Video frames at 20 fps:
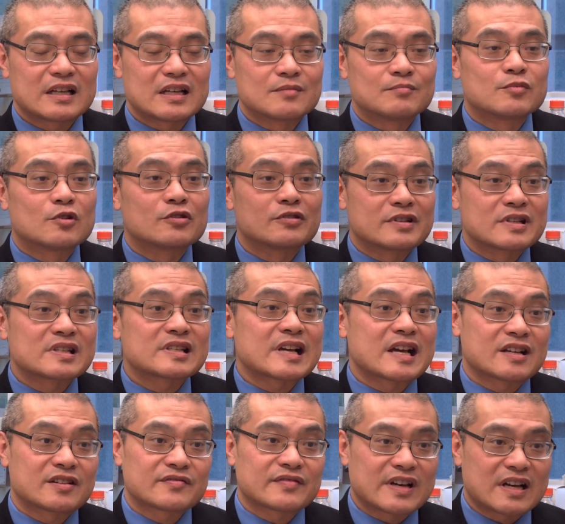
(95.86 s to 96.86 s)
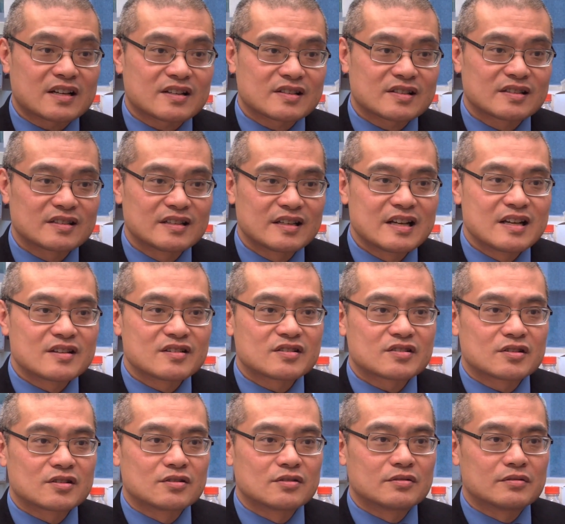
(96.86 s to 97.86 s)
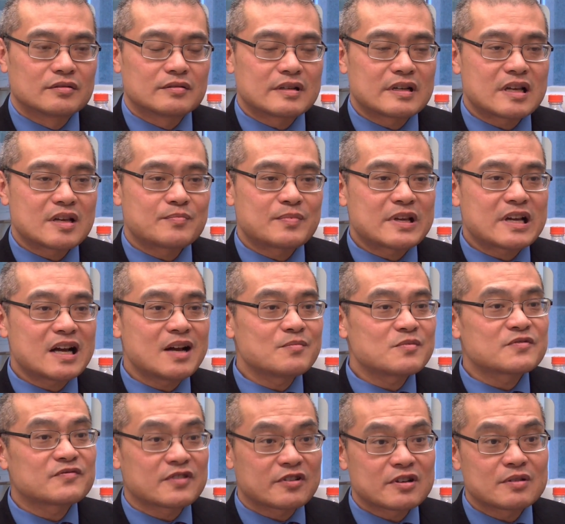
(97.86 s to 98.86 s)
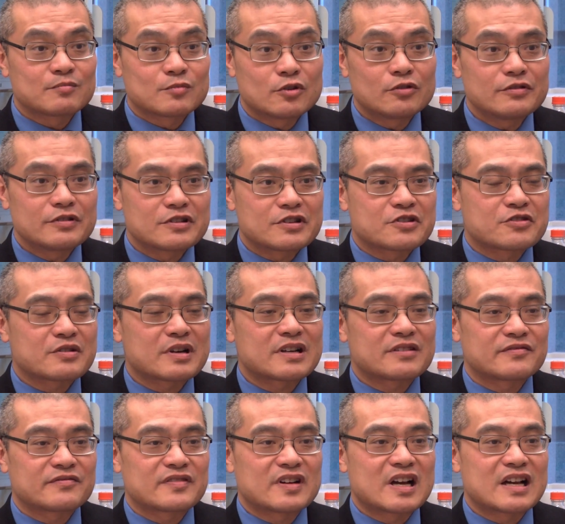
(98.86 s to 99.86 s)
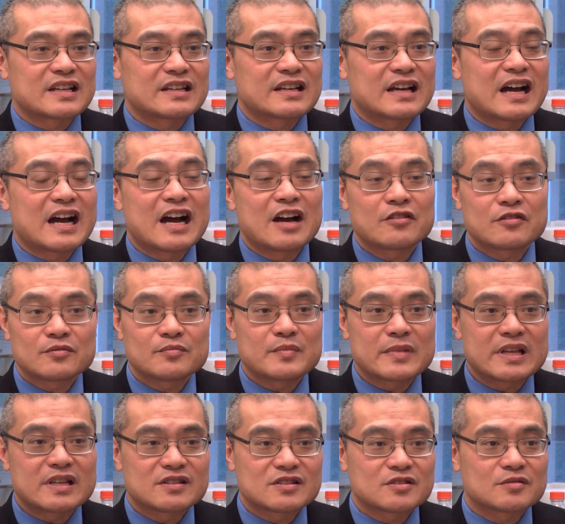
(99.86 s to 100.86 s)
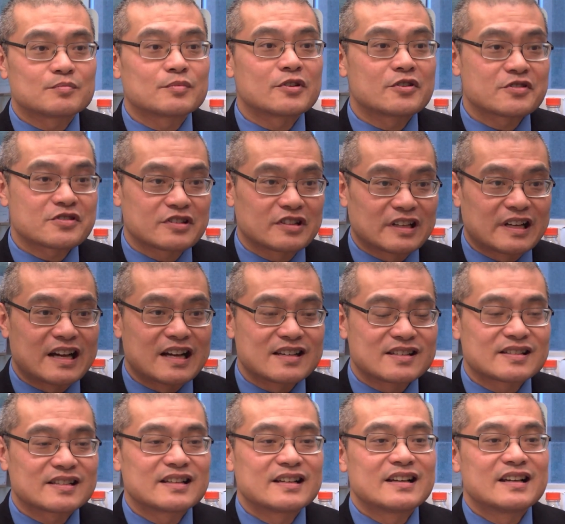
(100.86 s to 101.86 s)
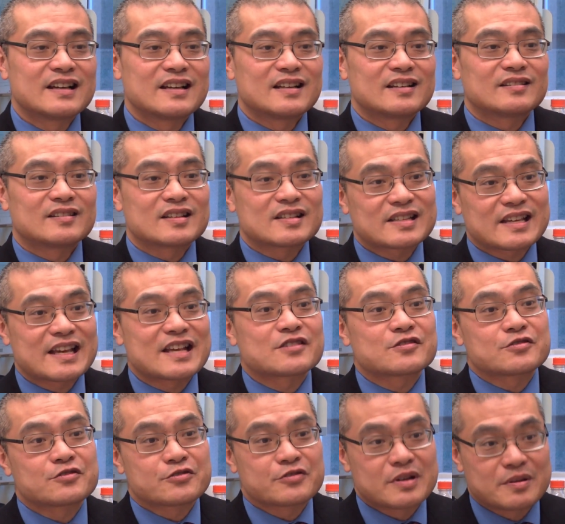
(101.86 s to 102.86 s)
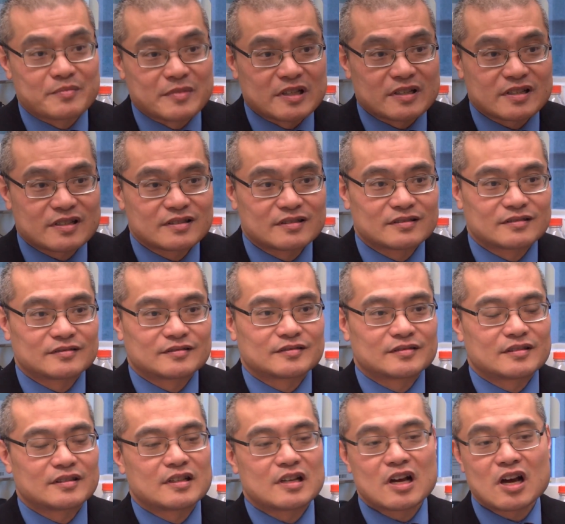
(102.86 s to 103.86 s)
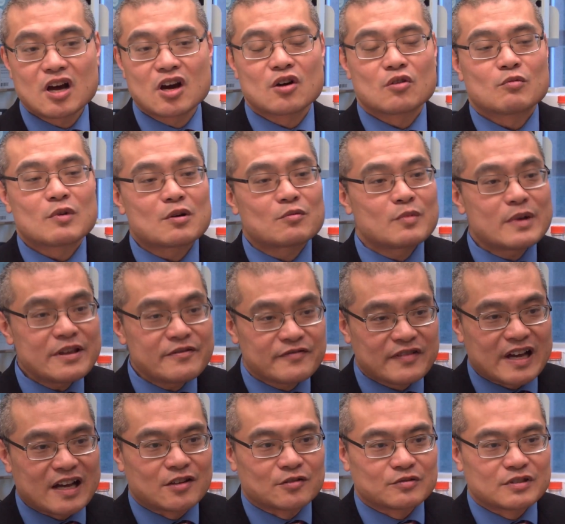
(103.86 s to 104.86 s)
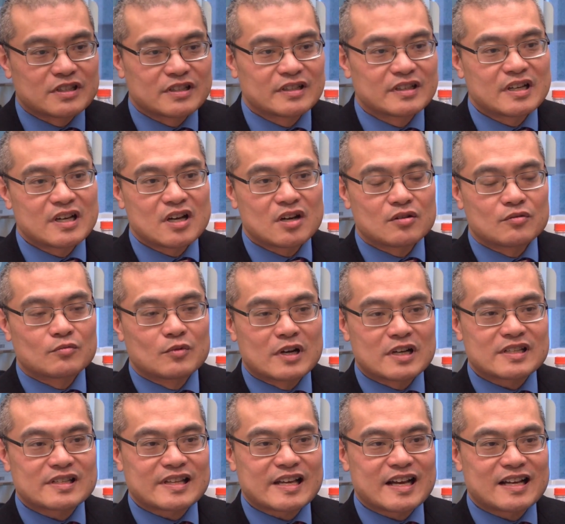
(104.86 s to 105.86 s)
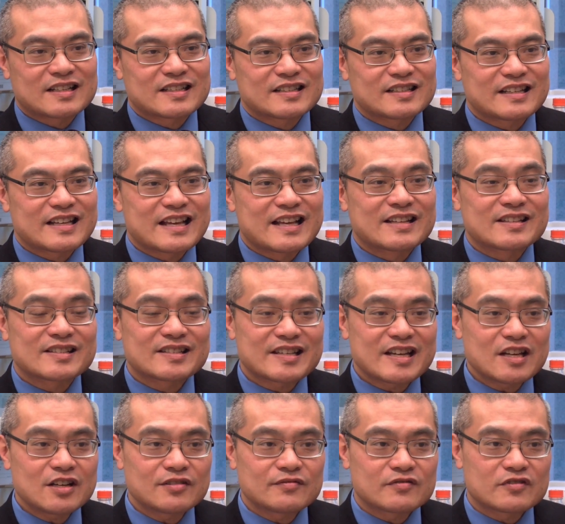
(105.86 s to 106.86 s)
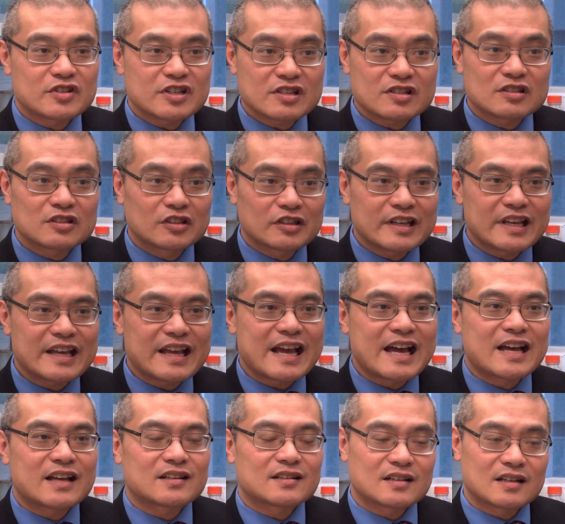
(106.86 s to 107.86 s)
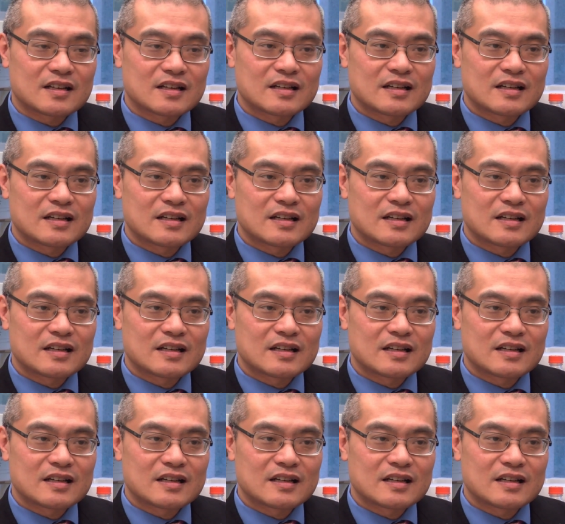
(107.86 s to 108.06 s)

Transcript: important side effects. So it becomes very important to try to find other means to personalize this cancer treatment. What we found was that instead of just looking at